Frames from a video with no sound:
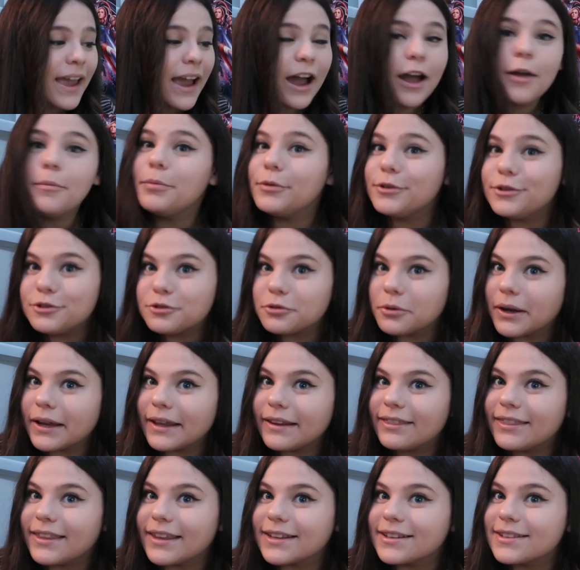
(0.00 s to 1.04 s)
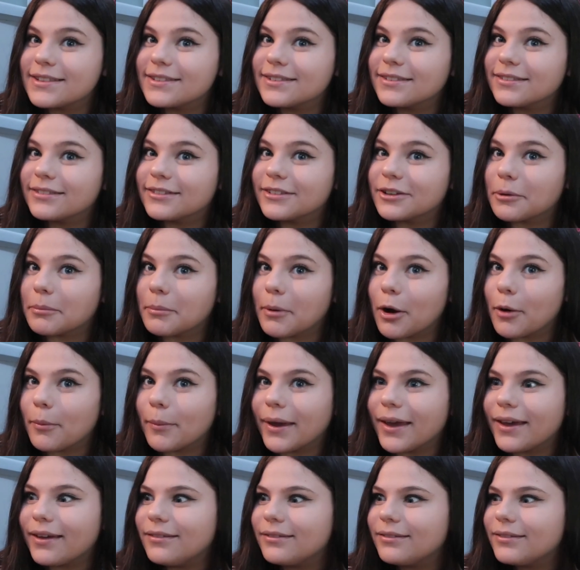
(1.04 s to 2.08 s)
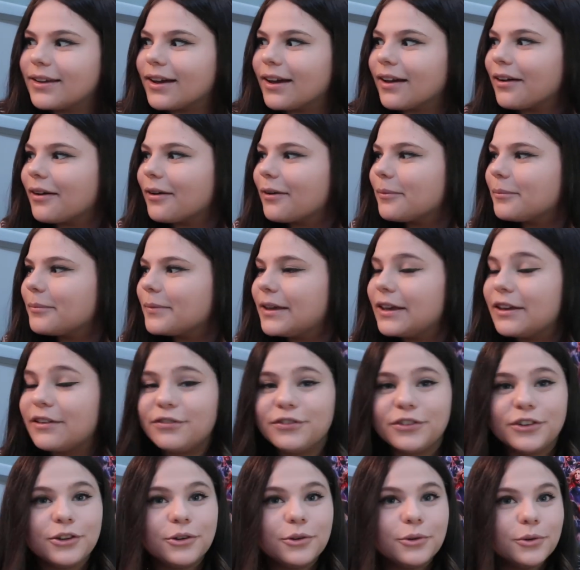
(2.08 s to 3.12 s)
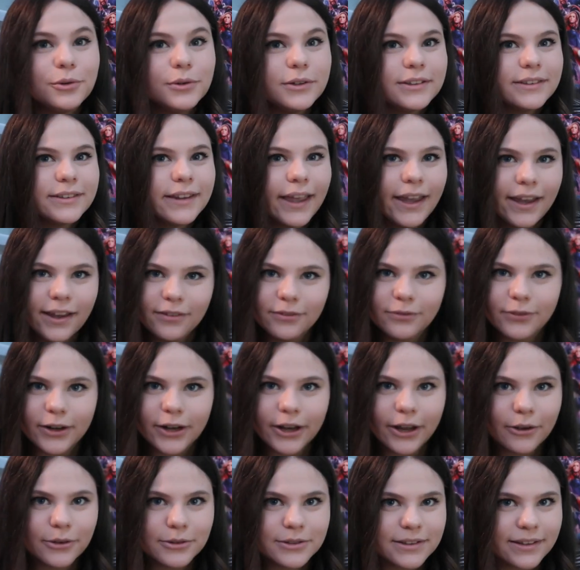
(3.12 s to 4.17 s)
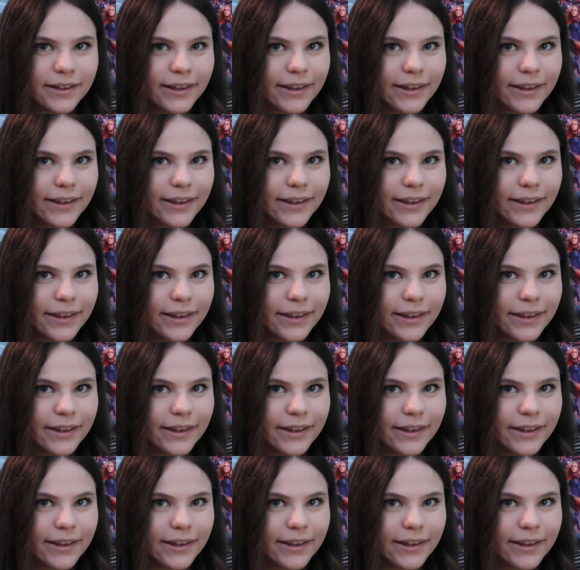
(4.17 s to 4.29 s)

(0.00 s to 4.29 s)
I hope you enjoyed this little moment. If you like videos